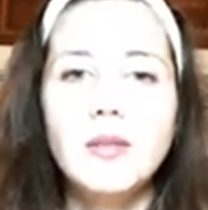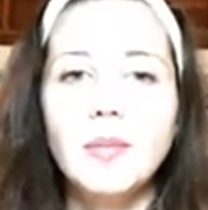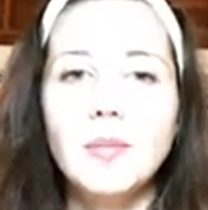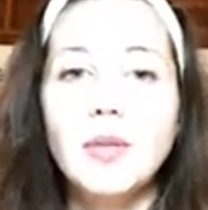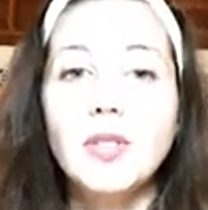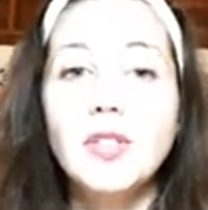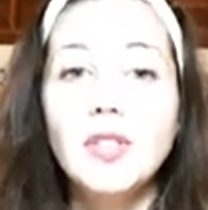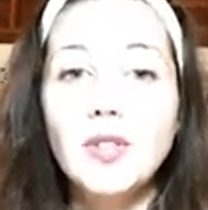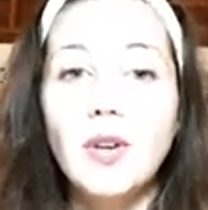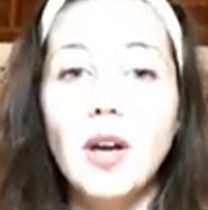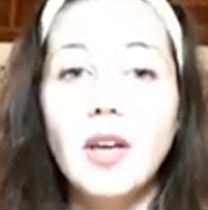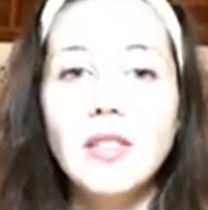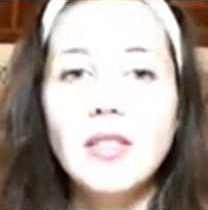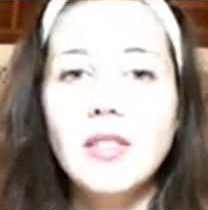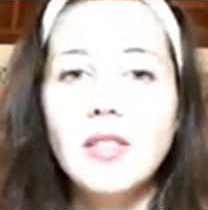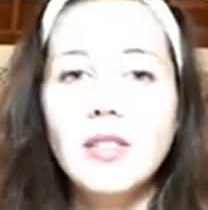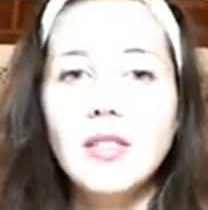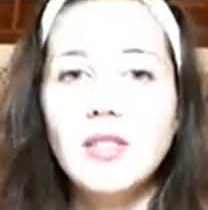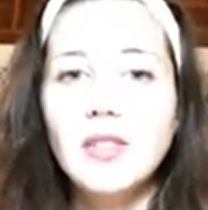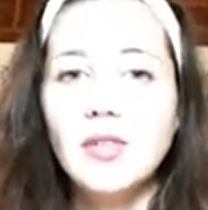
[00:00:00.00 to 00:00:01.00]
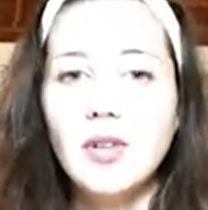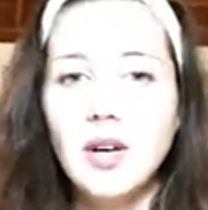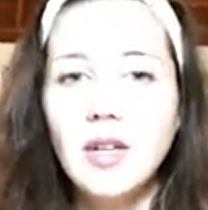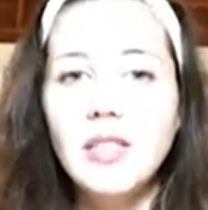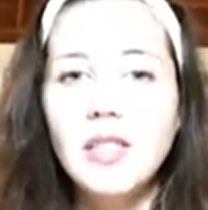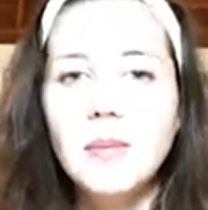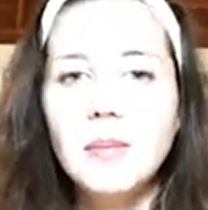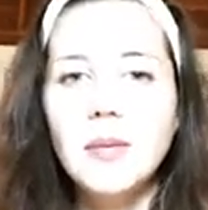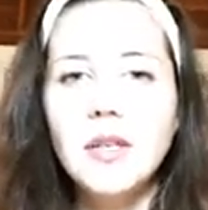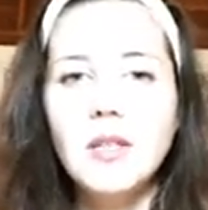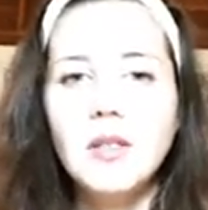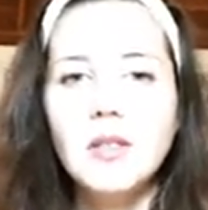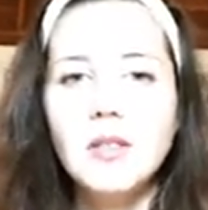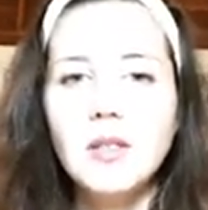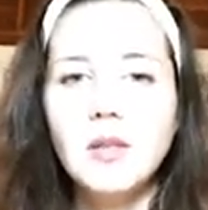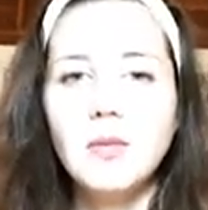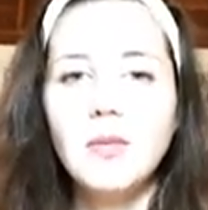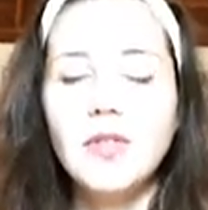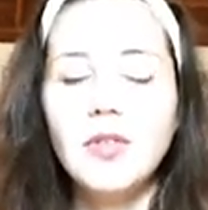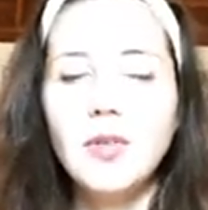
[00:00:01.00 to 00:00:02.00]
But trust, because
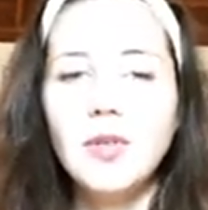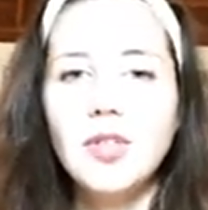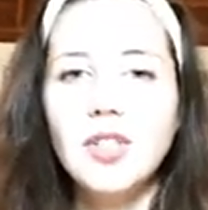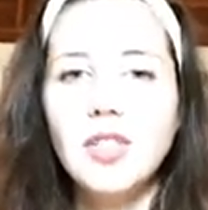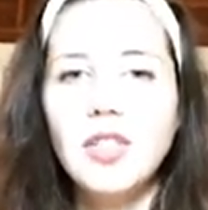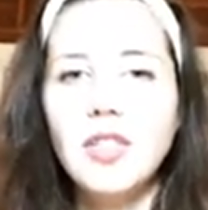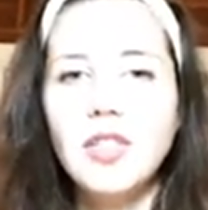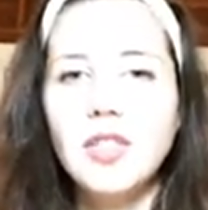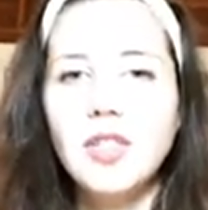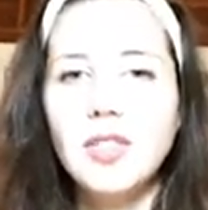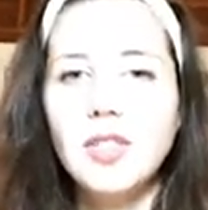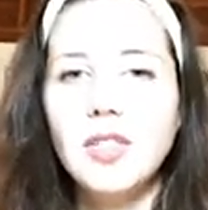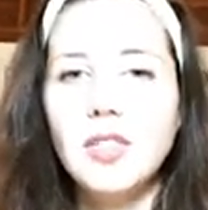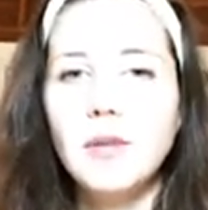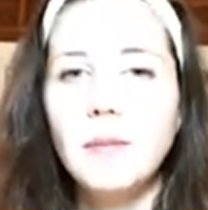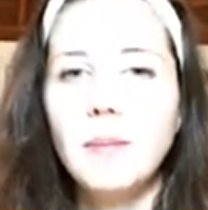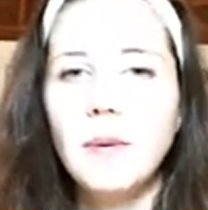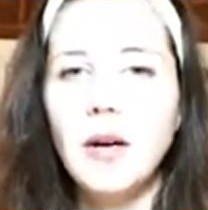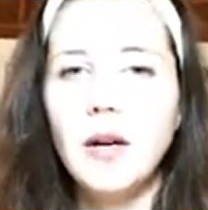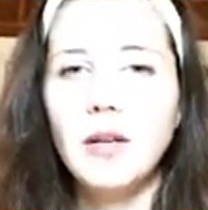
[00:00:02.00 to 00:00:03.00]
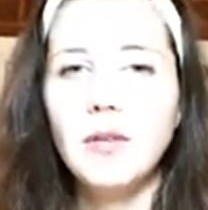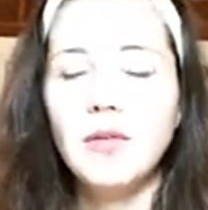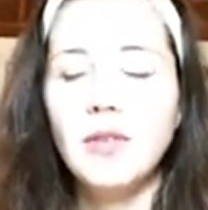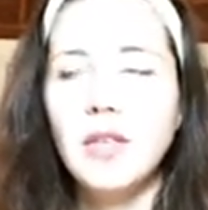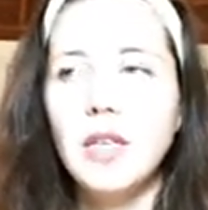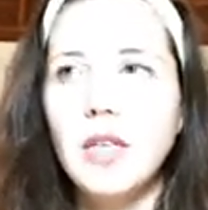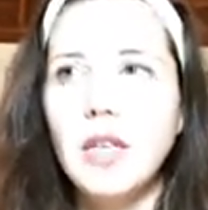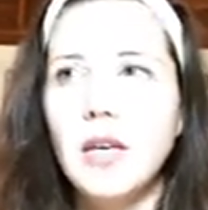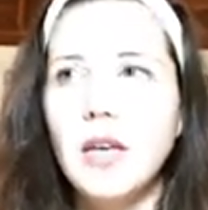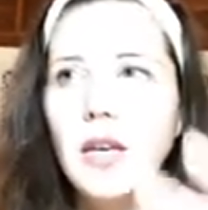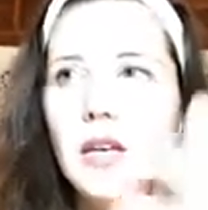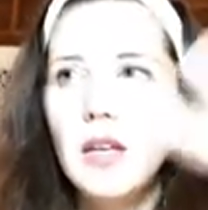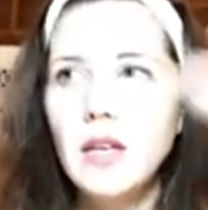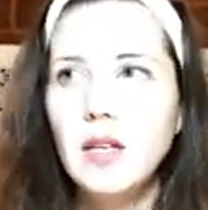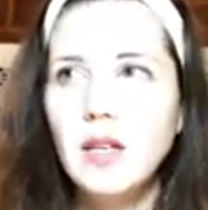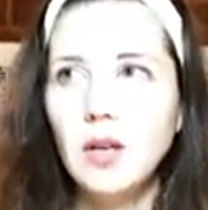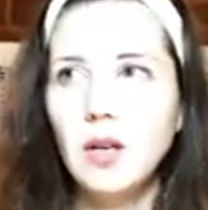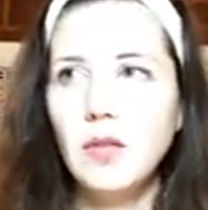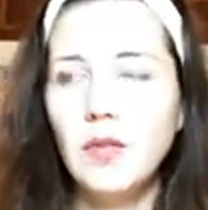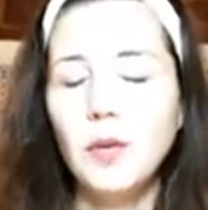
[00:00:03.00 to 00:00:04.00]
confusion is just a part of the
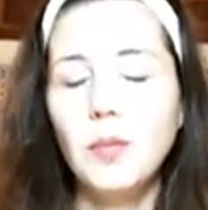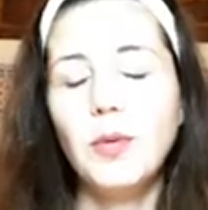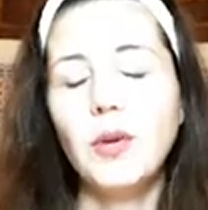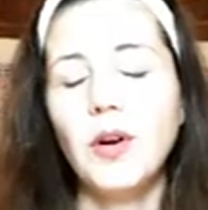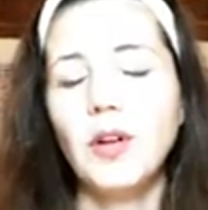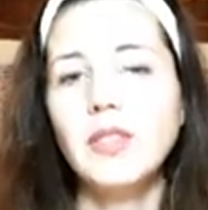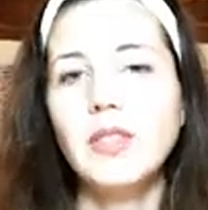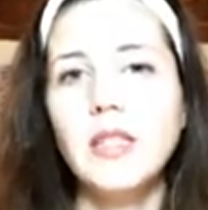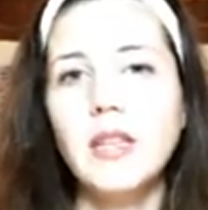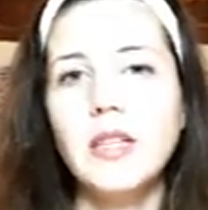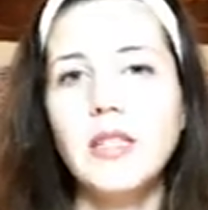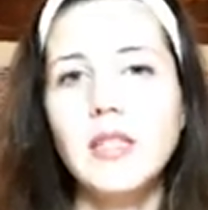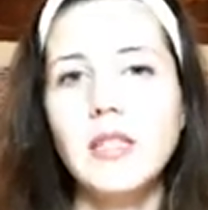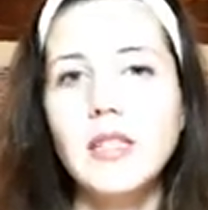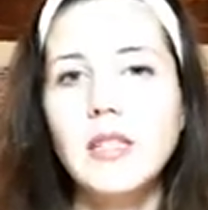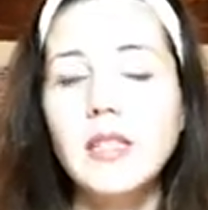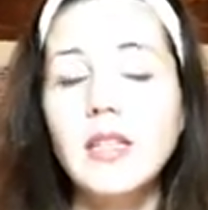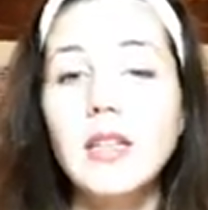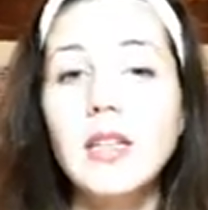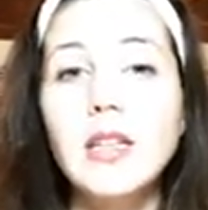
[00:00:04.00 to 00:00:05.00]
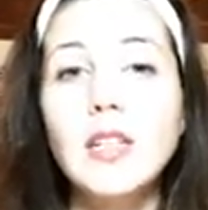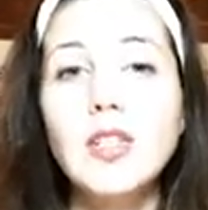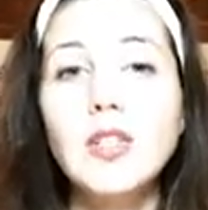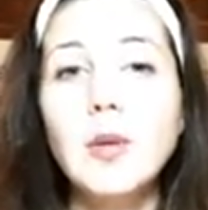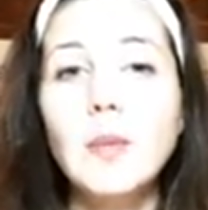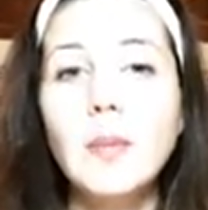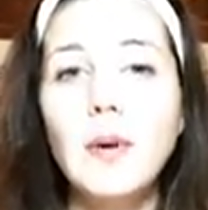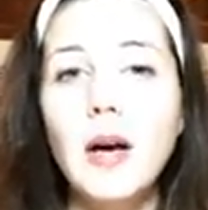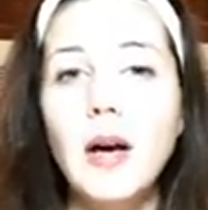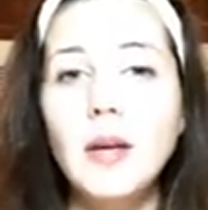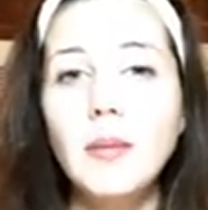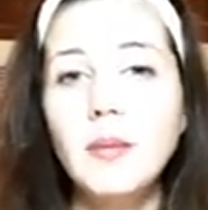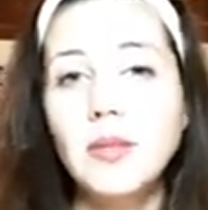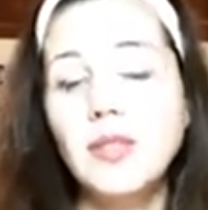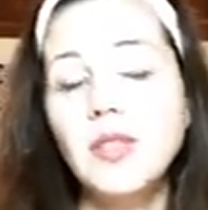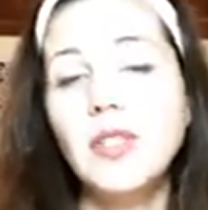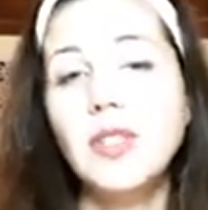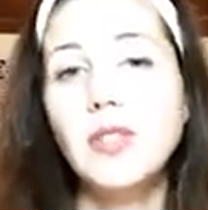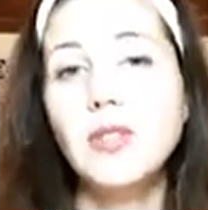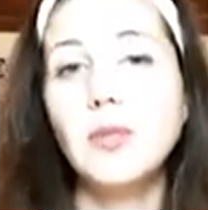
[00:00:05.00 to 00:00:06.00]
process. It's the initial part,
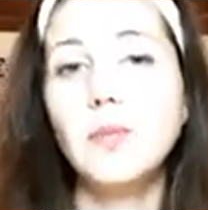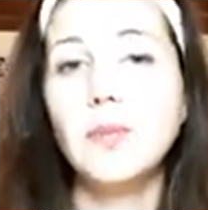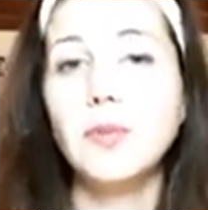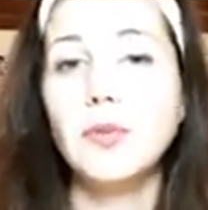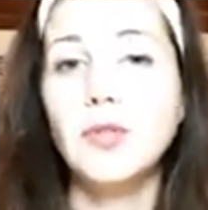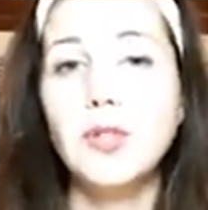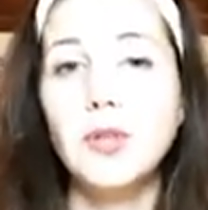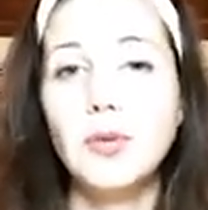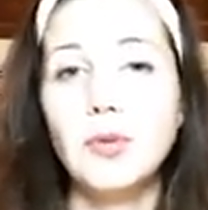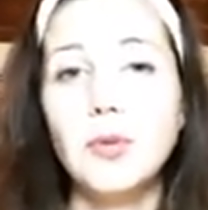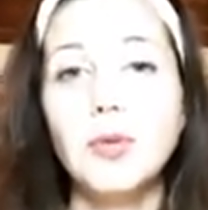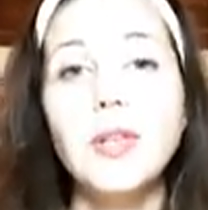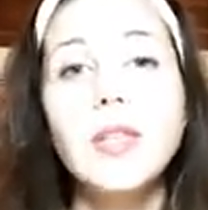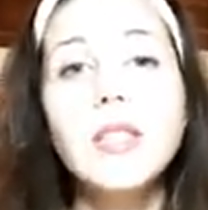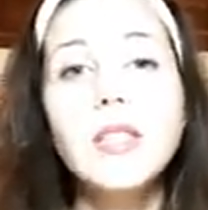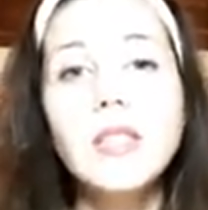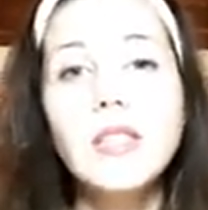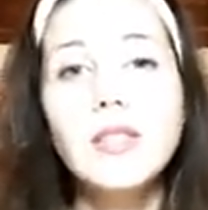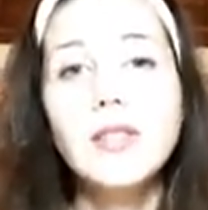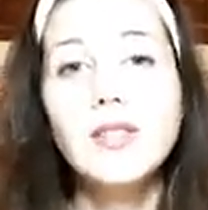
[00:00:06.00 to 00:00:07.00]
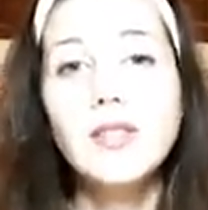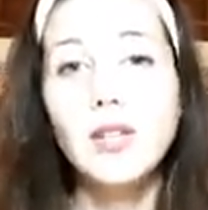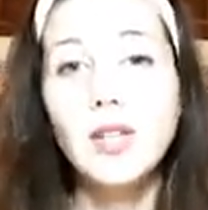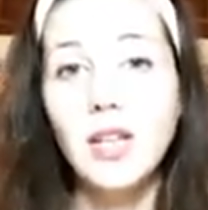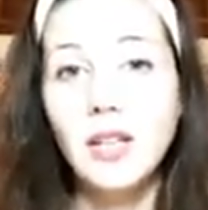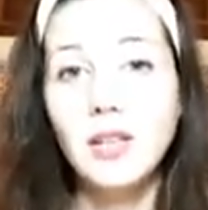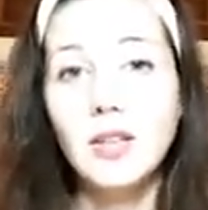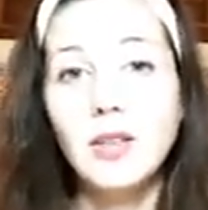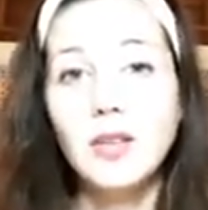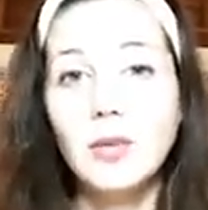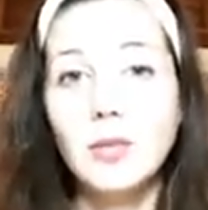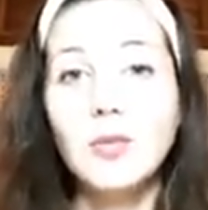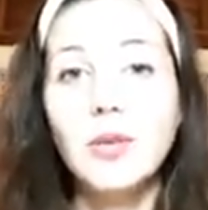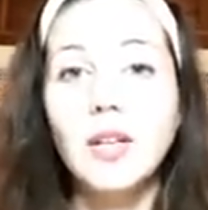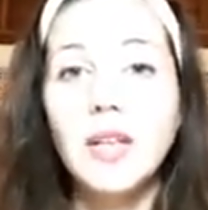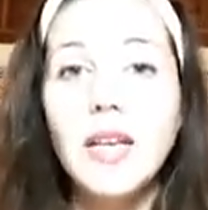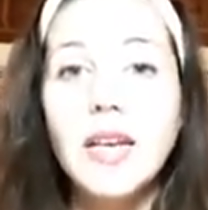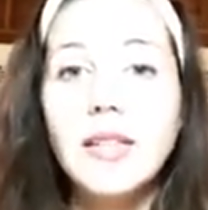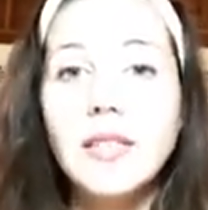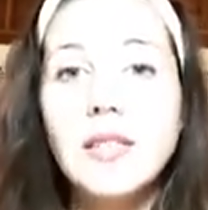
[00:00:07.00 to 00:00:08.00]
but you need to push through it to get the
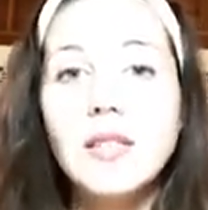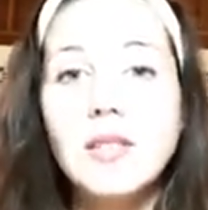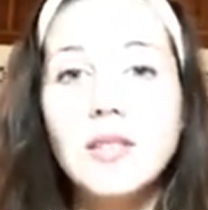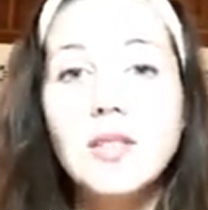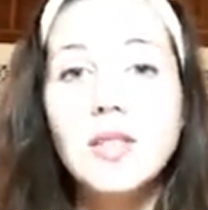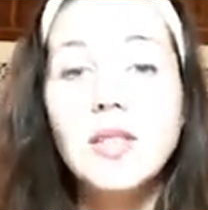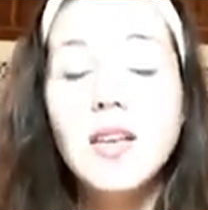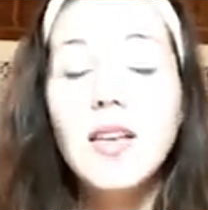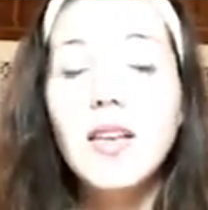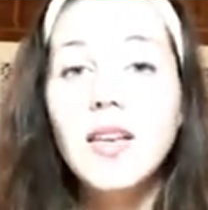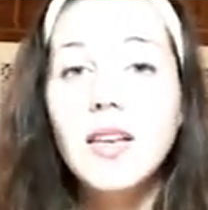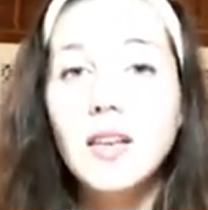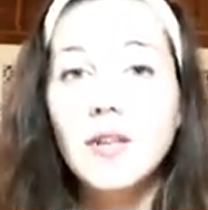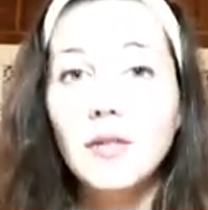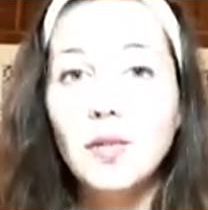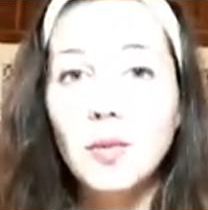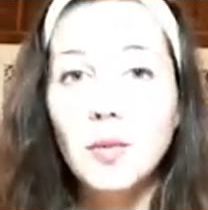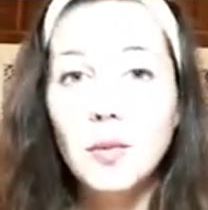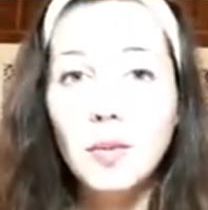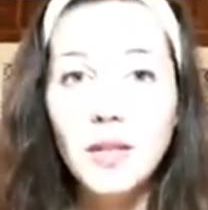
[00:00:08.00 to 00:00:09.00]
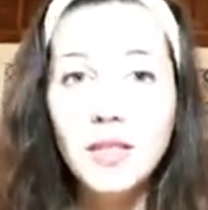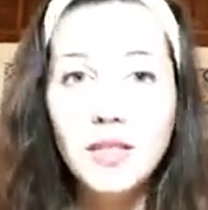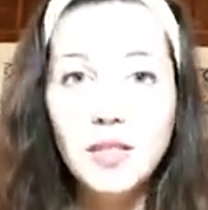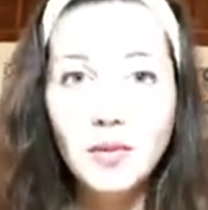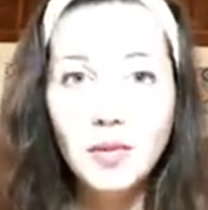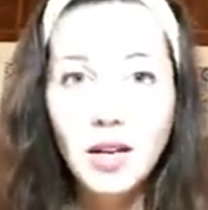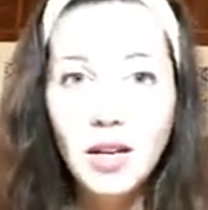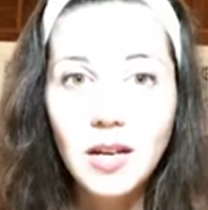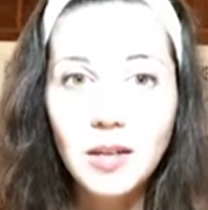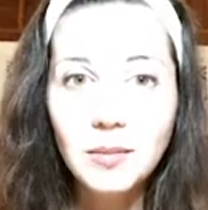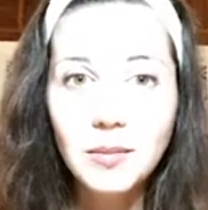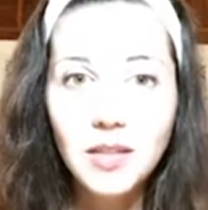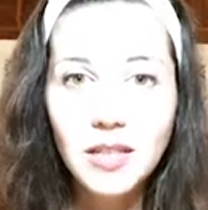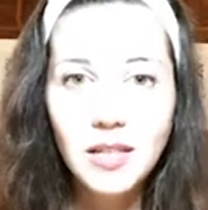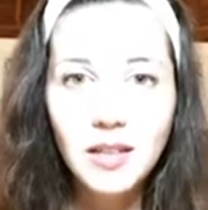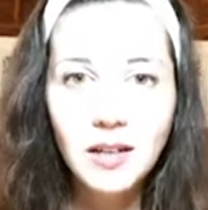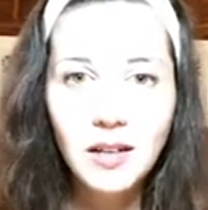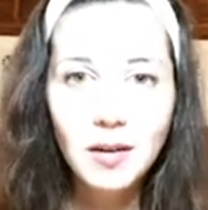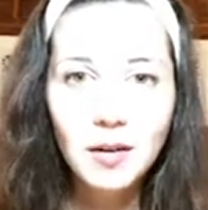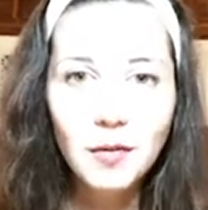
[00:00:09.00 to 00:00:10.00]
real answers from a place of alignment
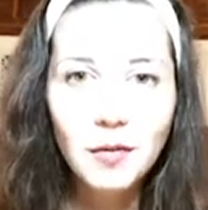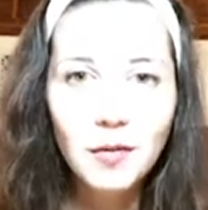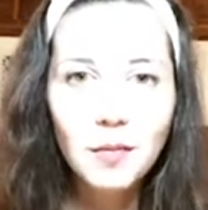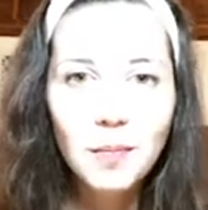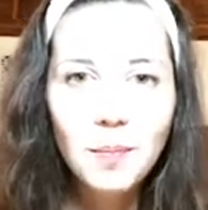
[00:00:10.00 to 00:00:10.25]
and love.